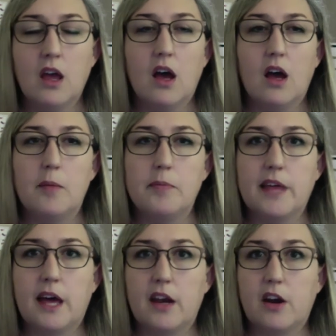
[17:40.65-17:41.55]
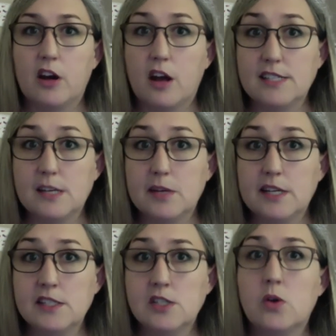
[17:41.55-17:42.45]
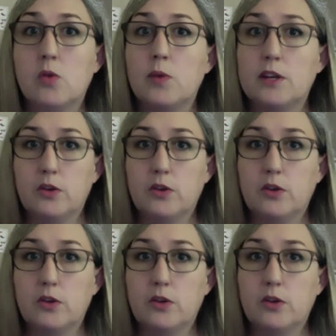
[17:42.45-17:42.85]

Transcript: that are not siblings, so